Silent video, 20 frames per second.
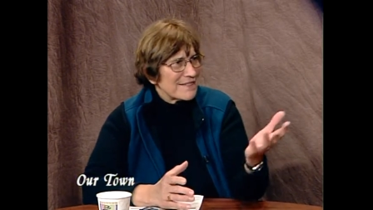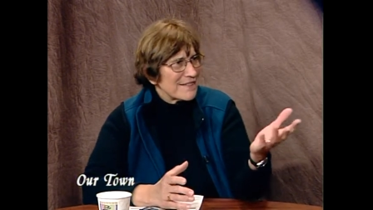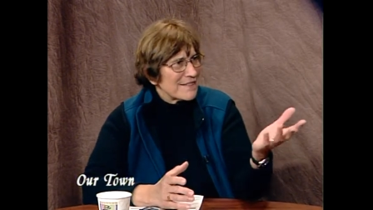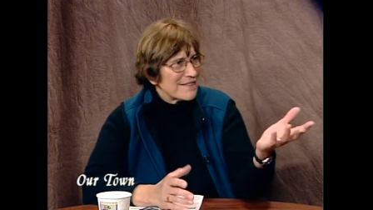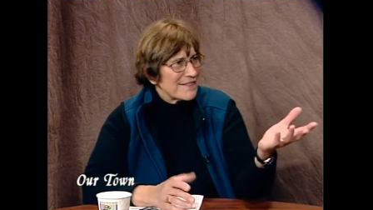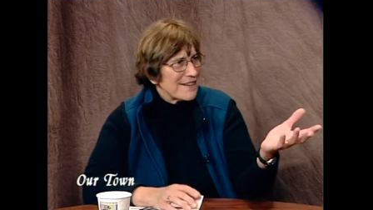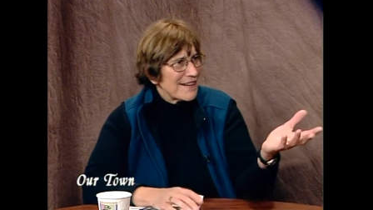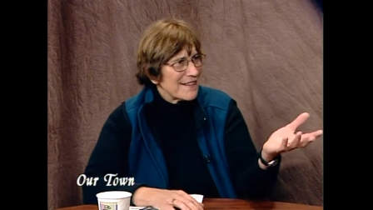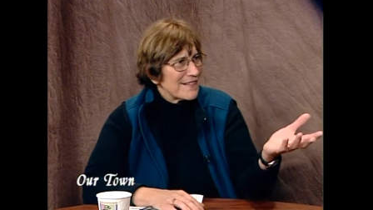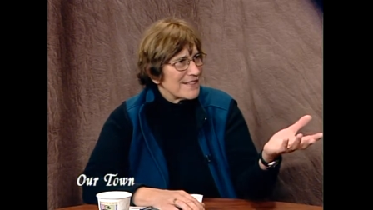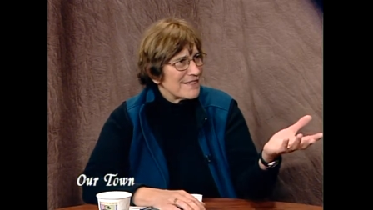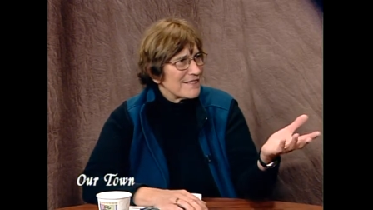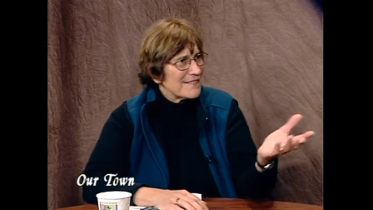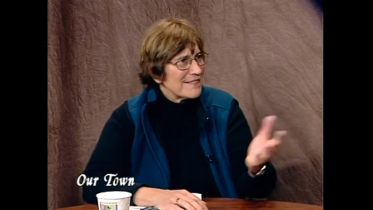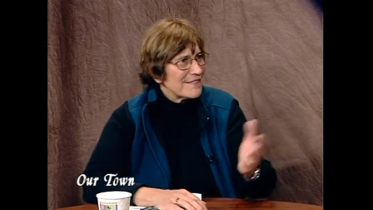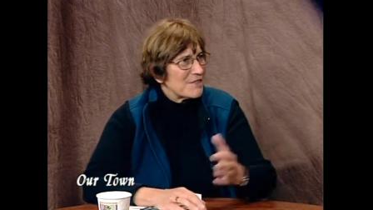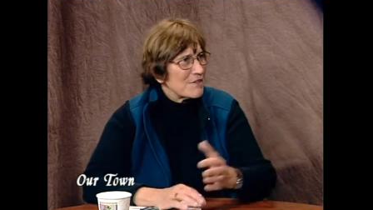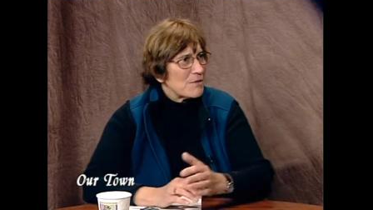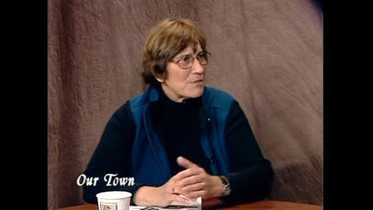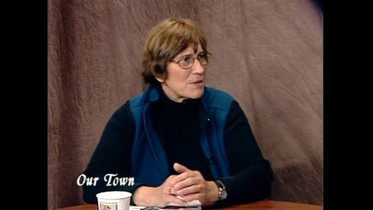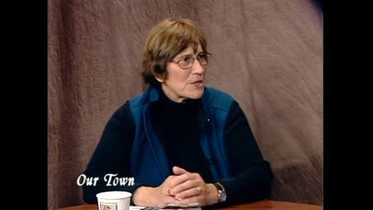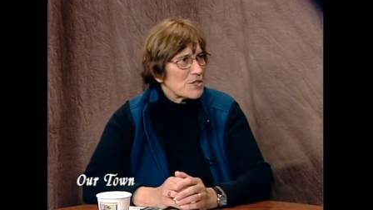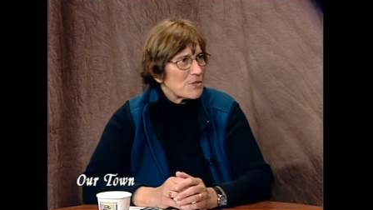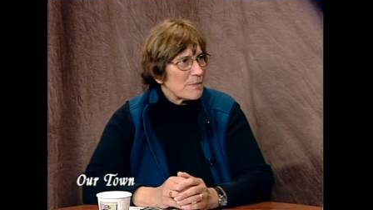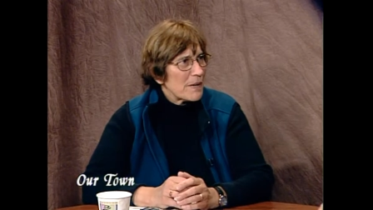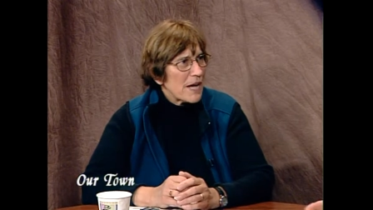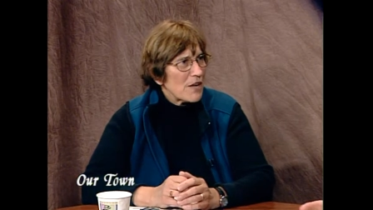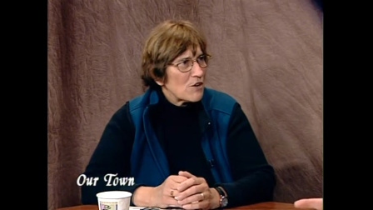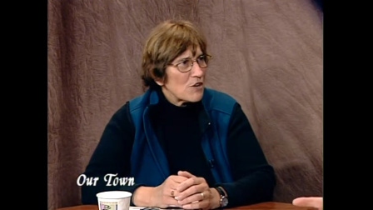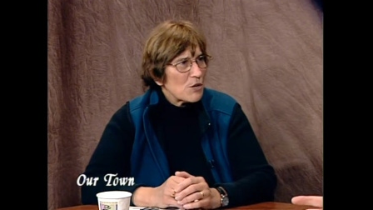Yeah. I didn't know much
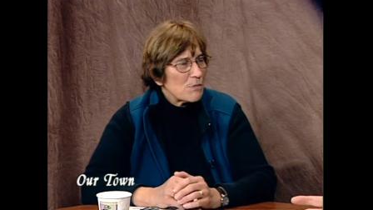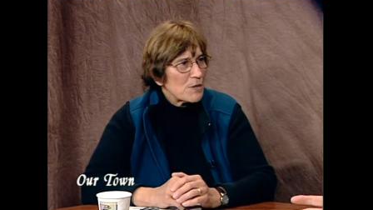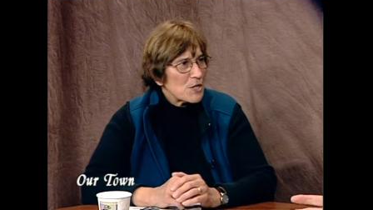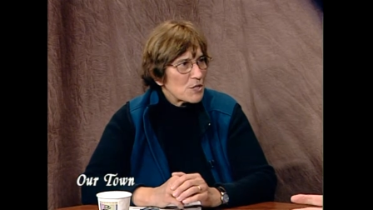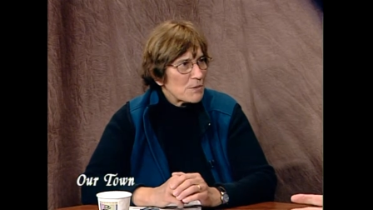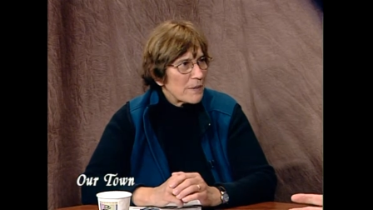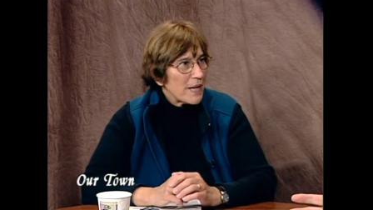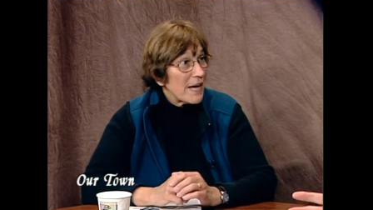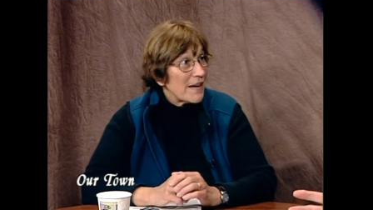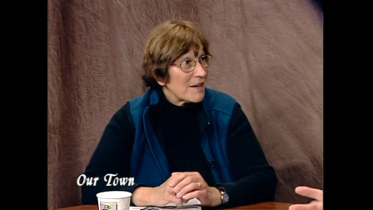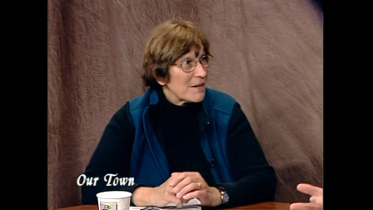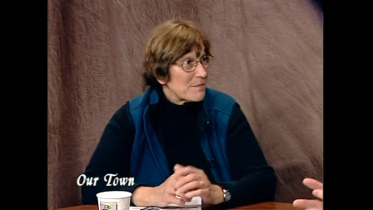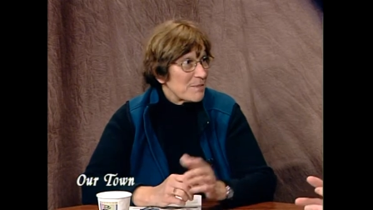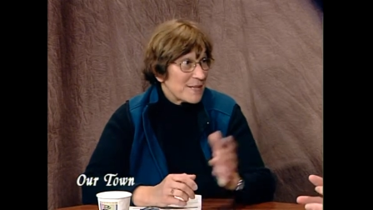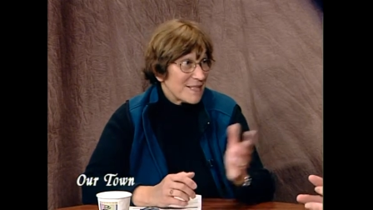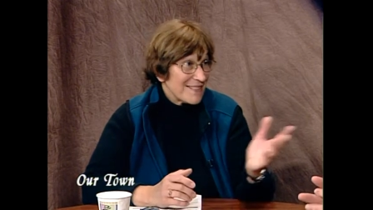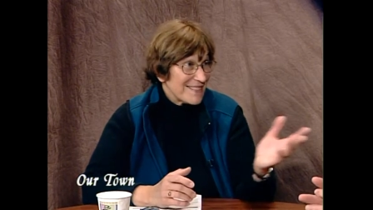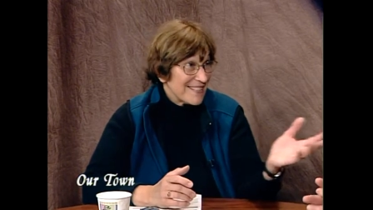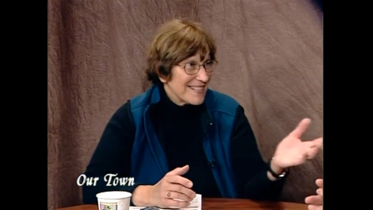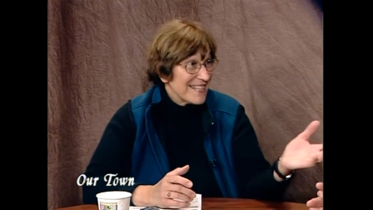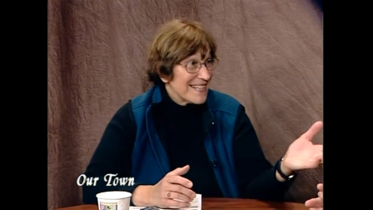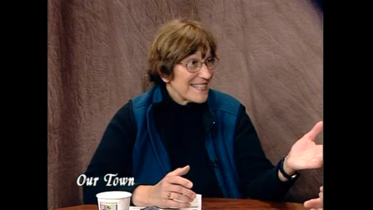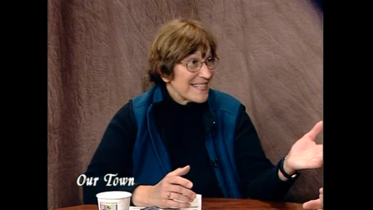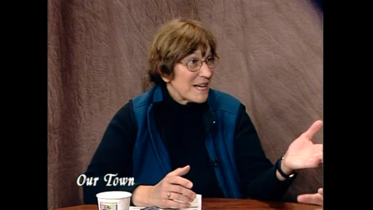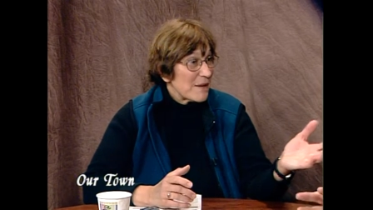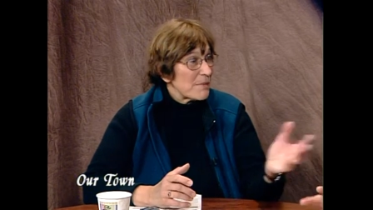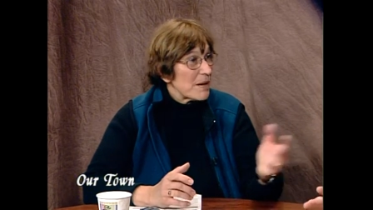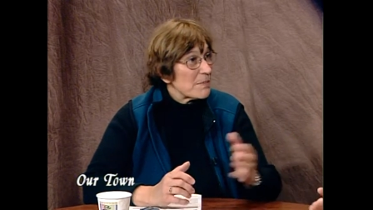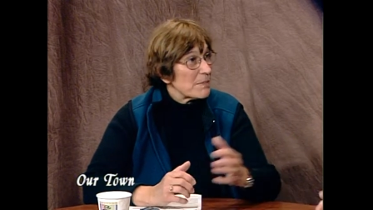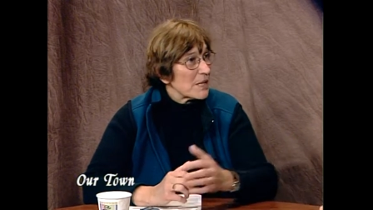about. I don't know much about it, but
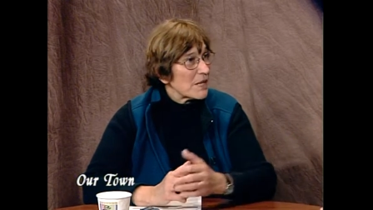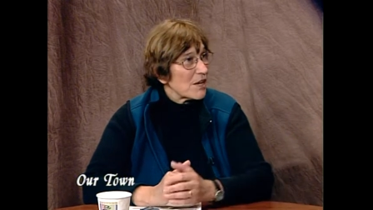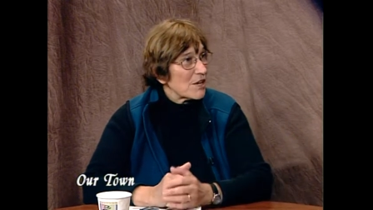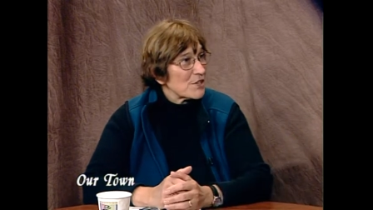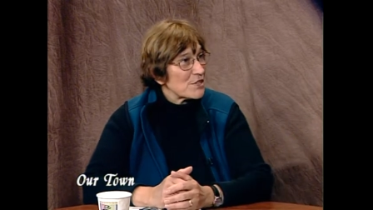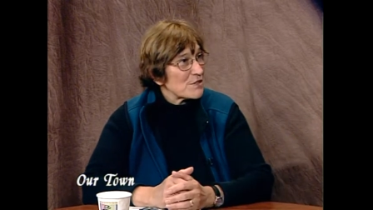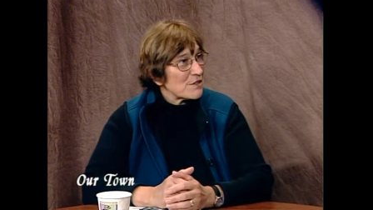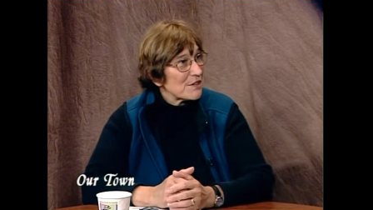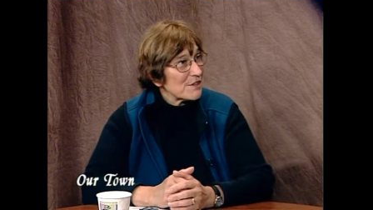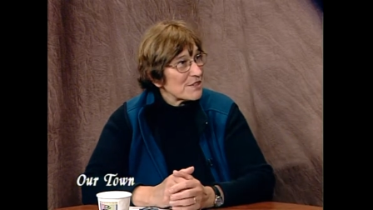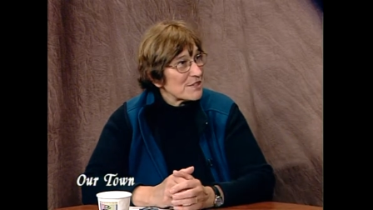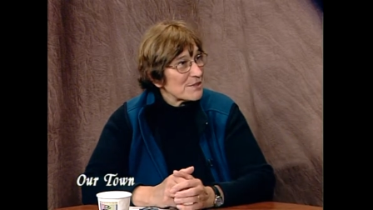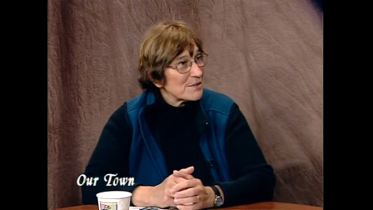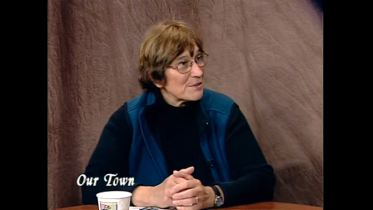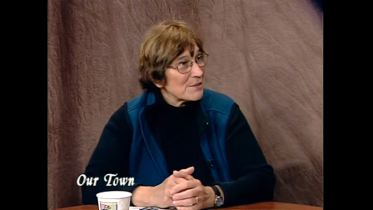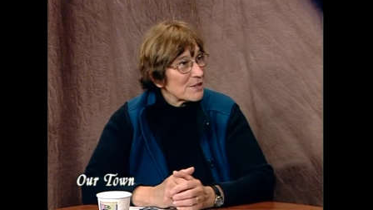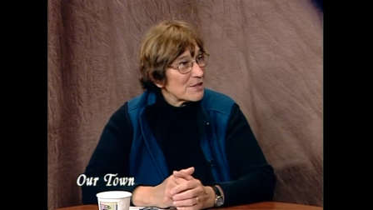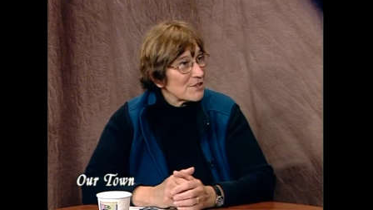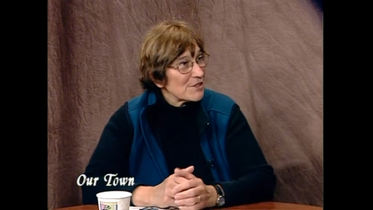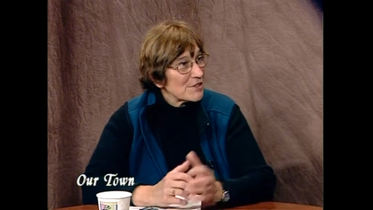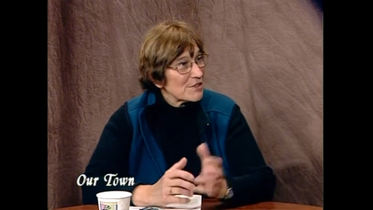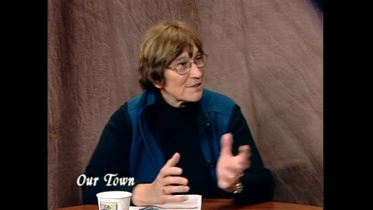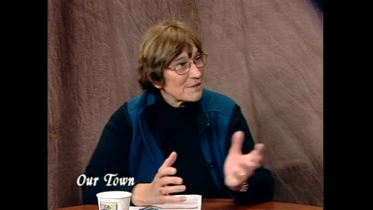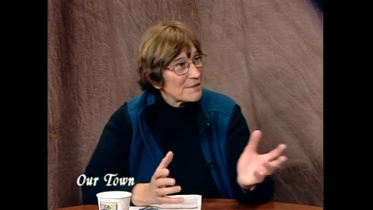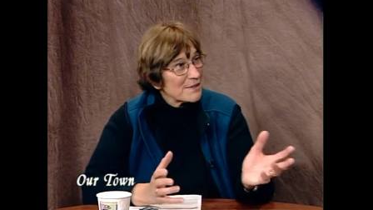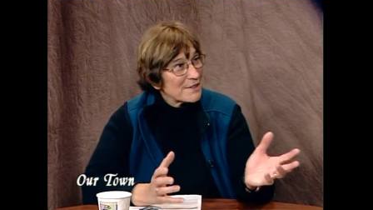that might be contrary to what you're